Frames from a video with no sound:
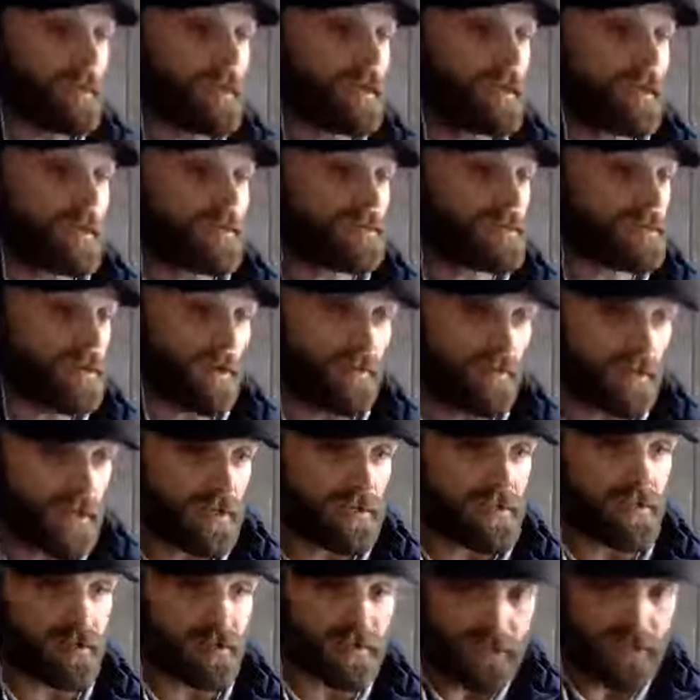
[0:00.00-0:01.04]
it's not
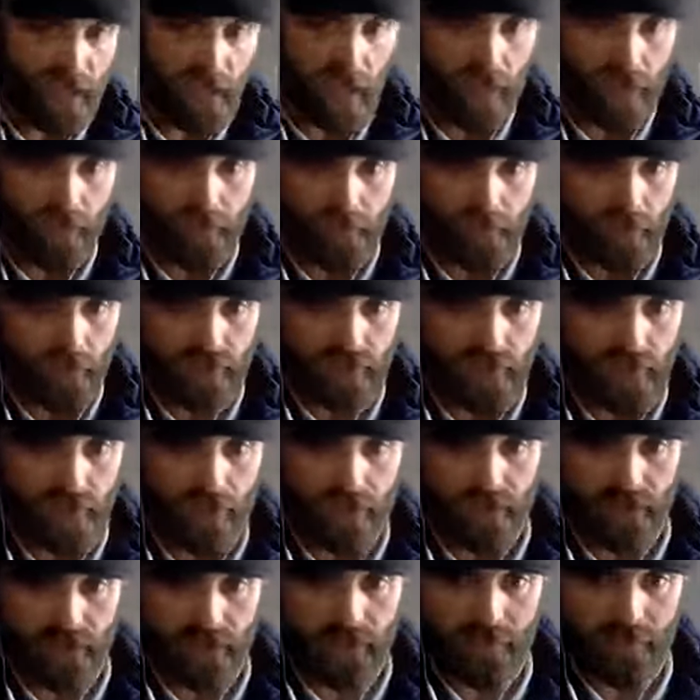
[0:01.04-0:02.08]
this, it's that. No, it's not,
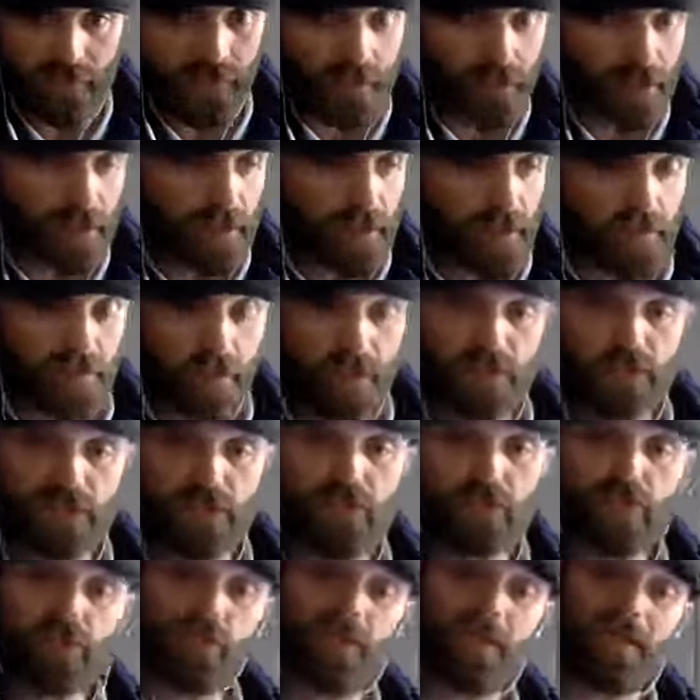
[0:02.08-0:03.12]
it's him. It's like
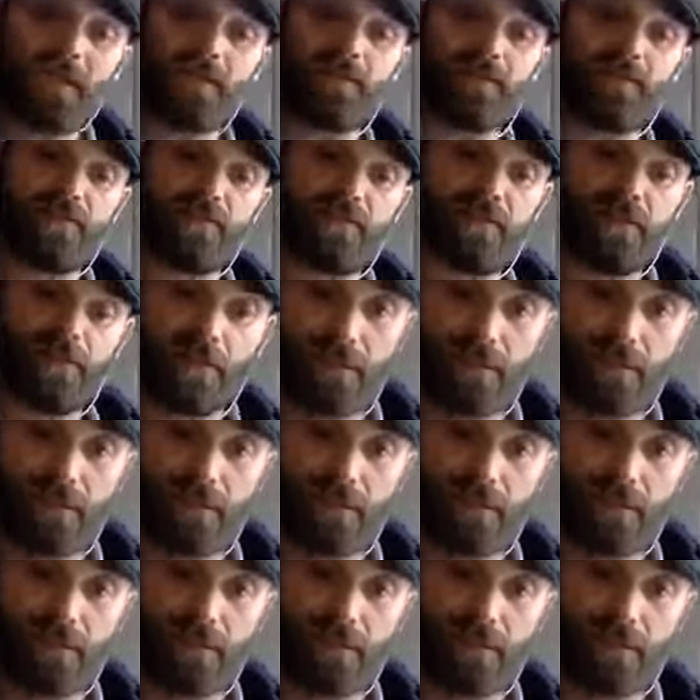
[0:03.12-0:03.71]
two twins,